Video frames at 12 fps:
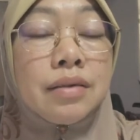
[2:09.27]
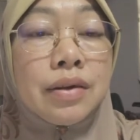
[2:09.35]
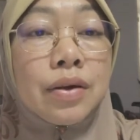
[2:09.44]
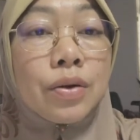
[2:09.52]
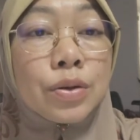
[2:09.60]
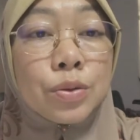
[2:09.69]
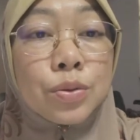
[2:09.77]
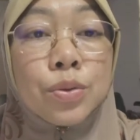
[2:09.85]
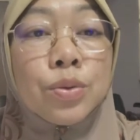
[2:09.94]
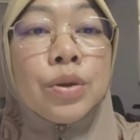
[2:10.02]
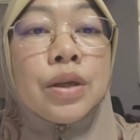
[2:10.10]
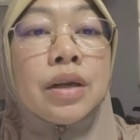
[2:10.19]
your
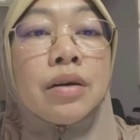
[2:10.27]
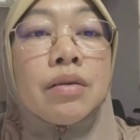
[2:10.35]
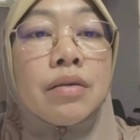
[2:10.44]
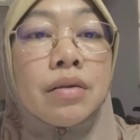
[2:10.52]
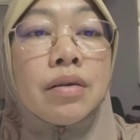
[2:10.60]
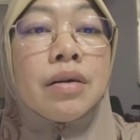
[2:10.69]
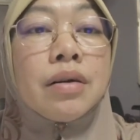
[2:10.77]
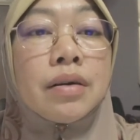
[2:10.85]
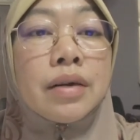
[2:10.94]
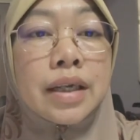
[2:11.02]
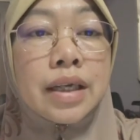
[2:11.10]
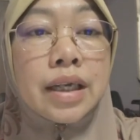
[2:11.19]
school or
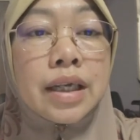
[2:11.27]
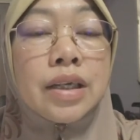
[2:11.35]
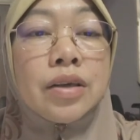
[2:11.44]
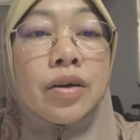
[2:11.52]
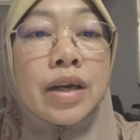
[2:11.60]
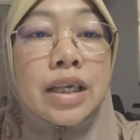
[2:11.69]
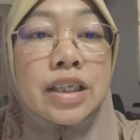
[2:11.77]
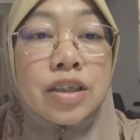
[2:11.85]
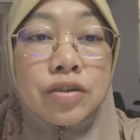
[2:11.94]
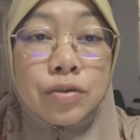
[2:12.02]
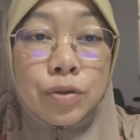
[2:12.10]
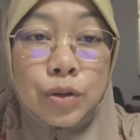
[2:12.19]
in your
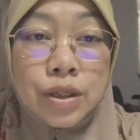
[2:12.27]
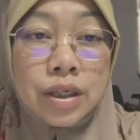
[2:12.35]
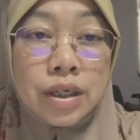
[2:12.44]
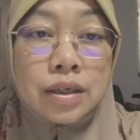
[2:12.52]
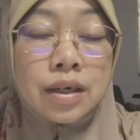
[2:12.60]
institution,